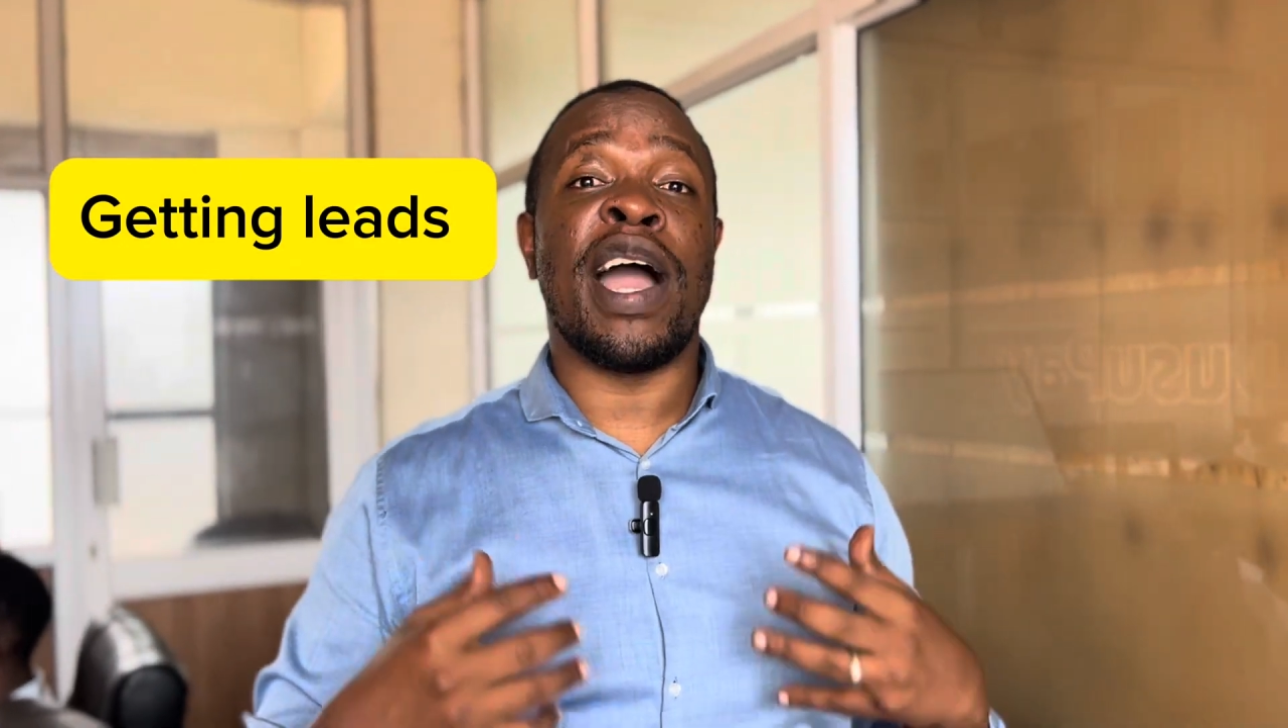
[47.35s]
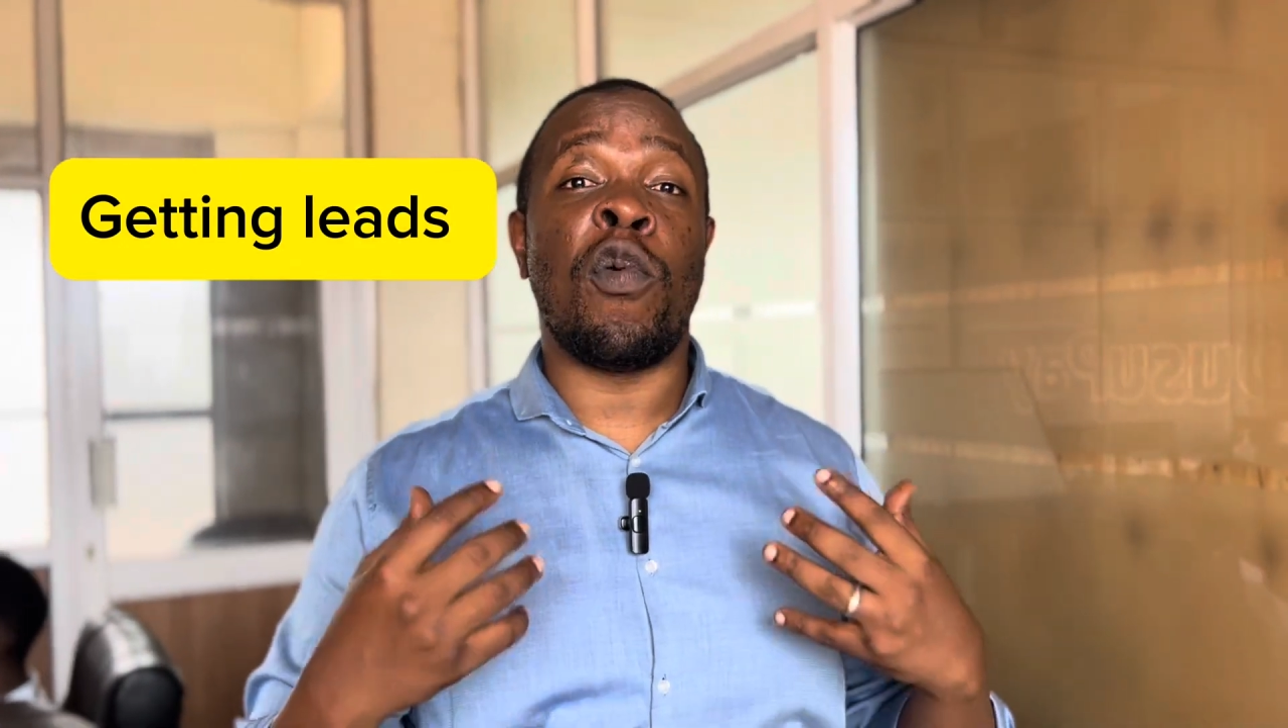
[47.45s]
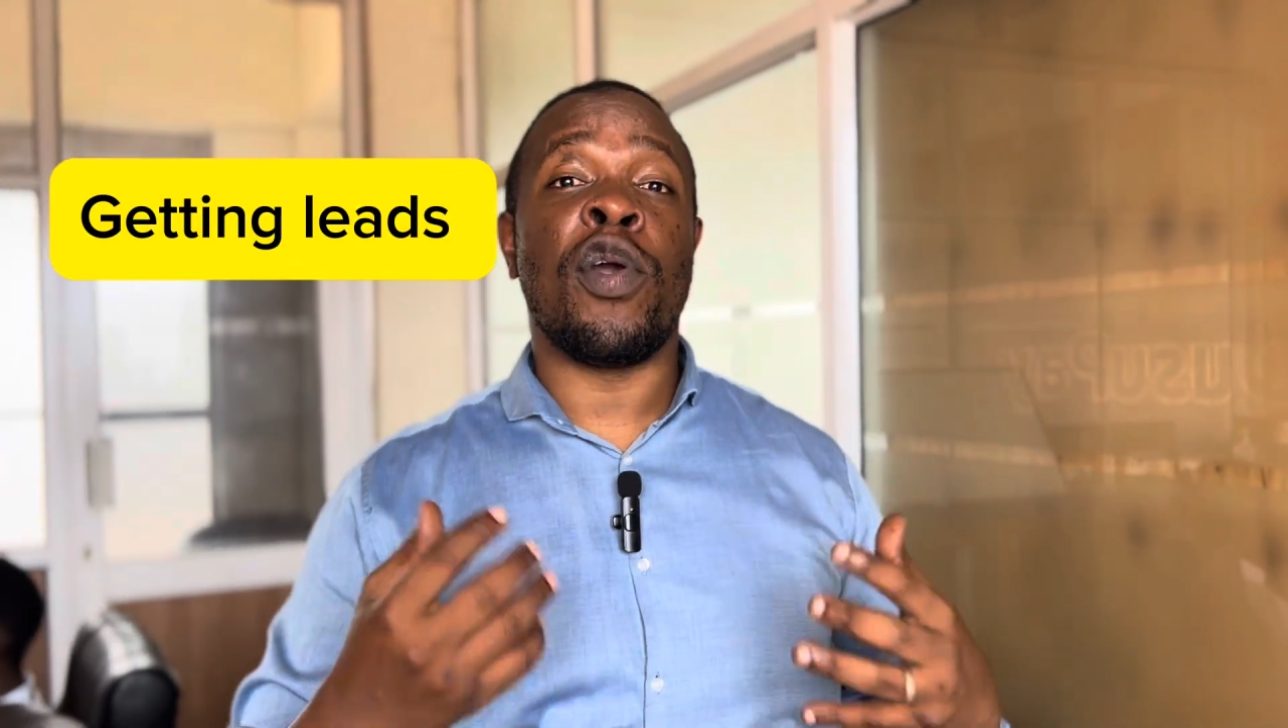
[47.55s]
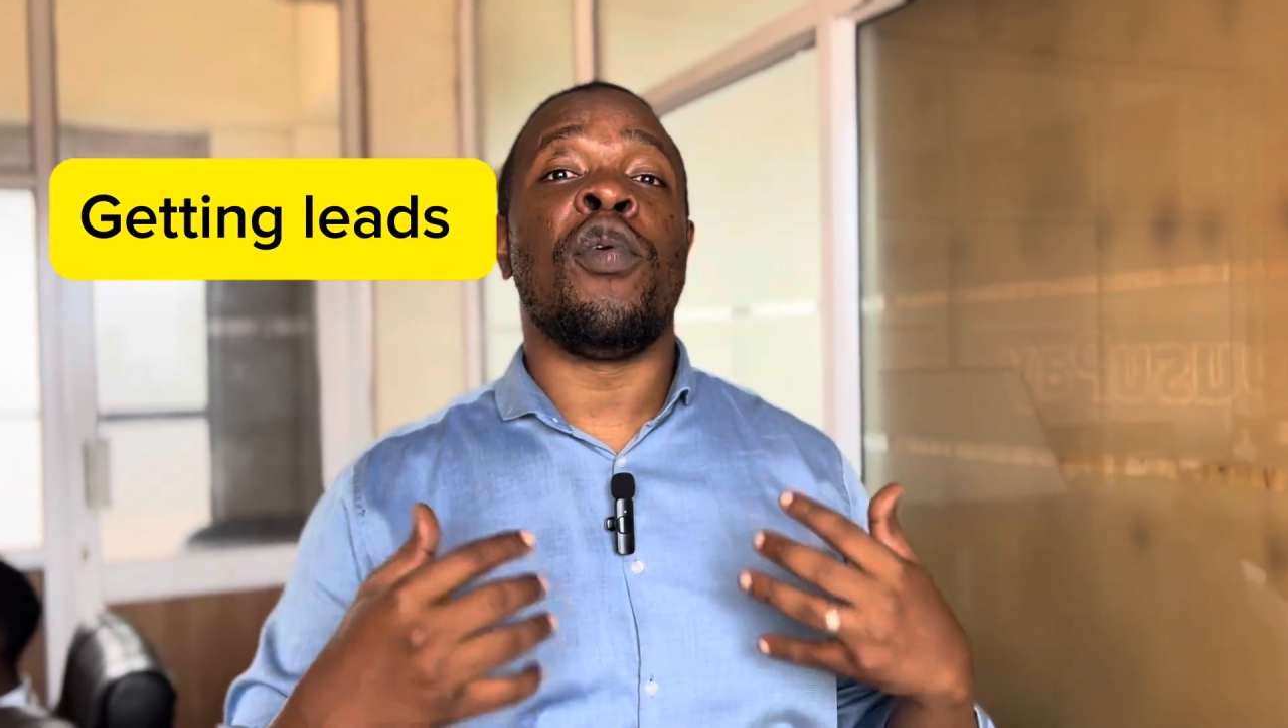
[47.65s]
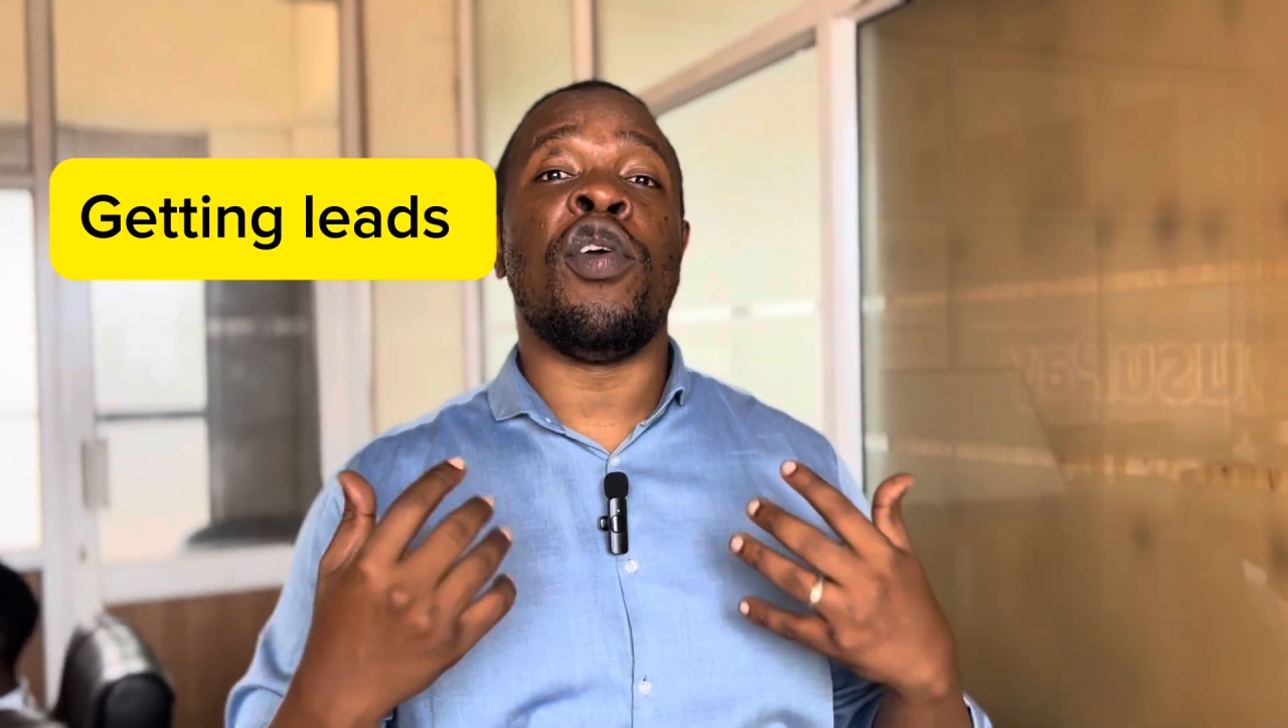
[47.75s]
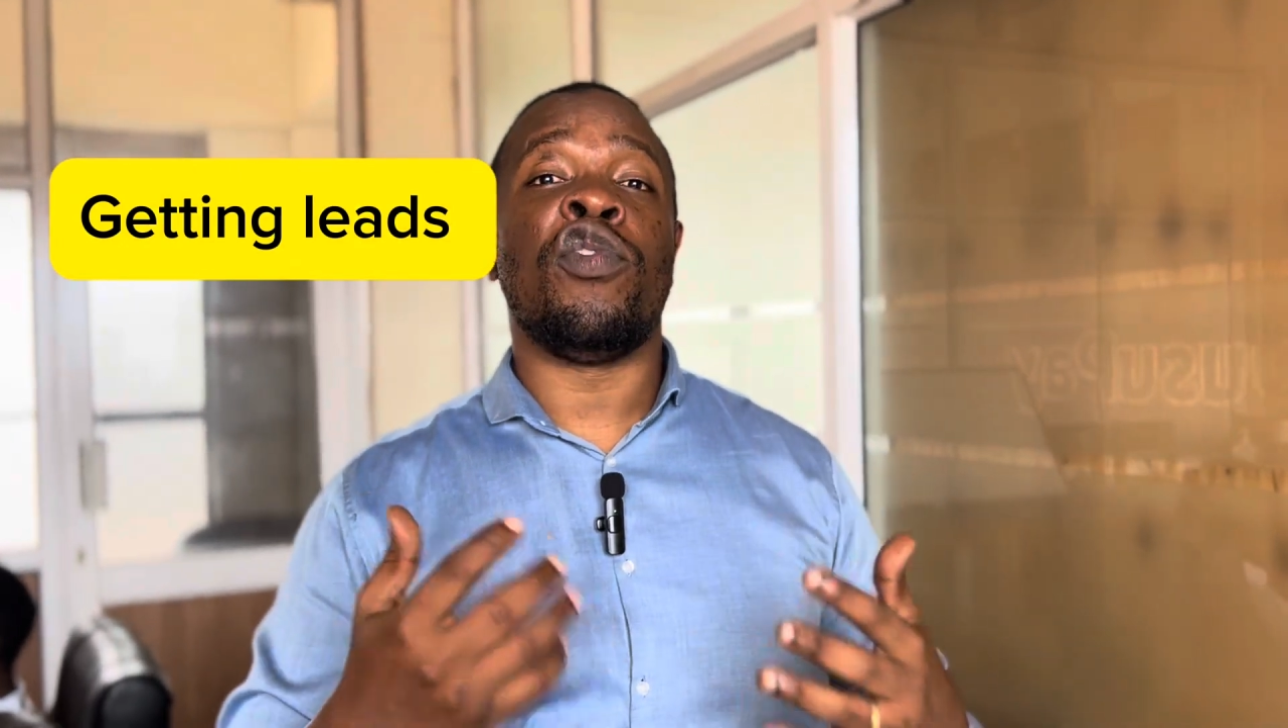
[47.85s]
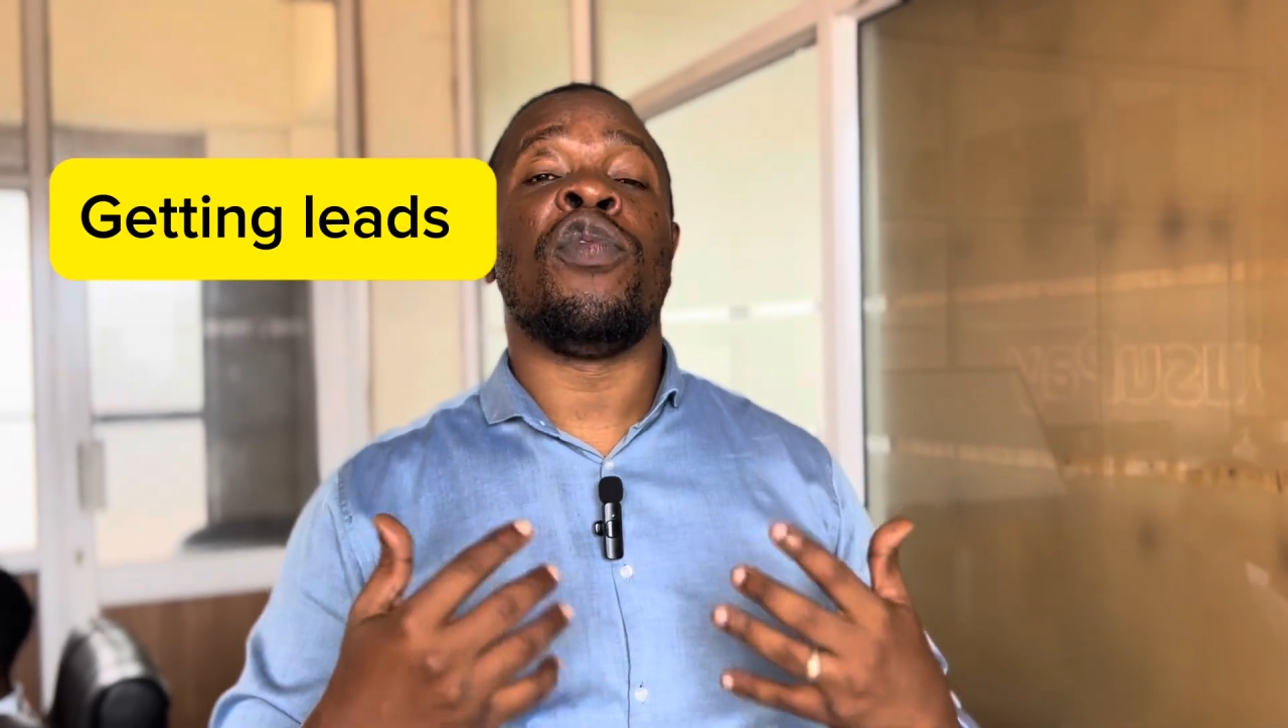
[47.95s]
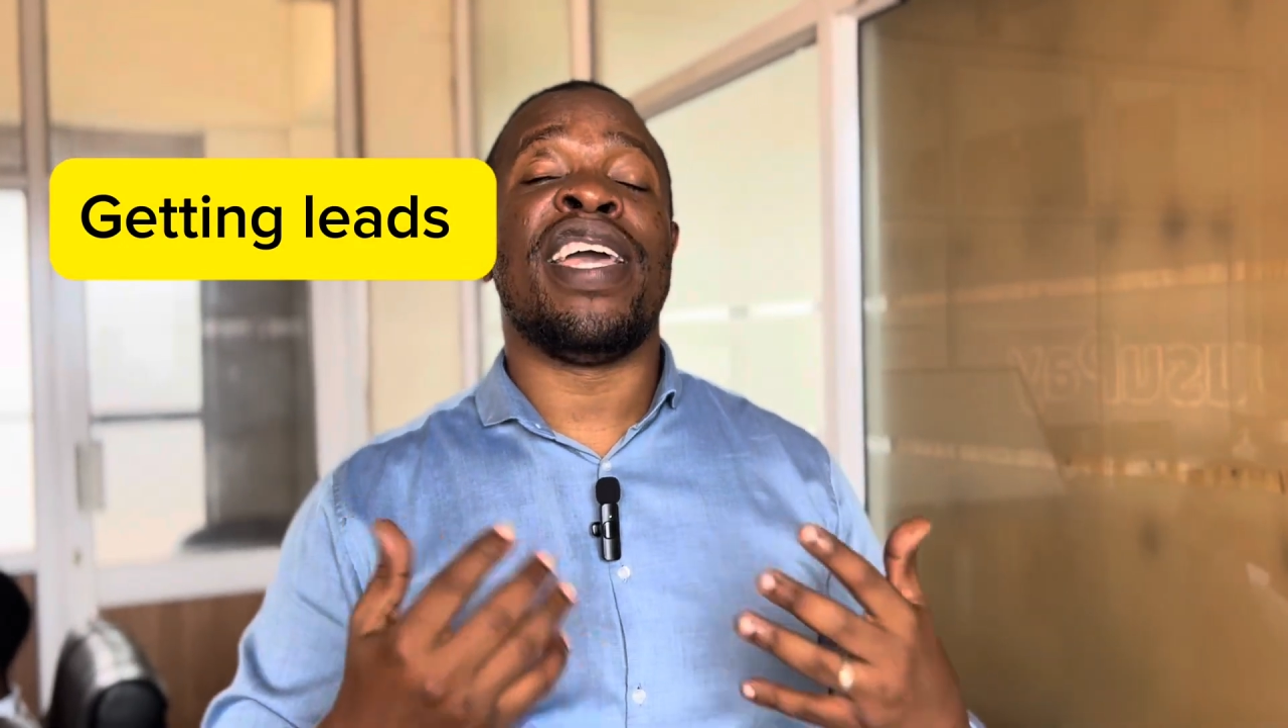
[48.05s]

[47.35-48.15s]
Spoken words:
are we going to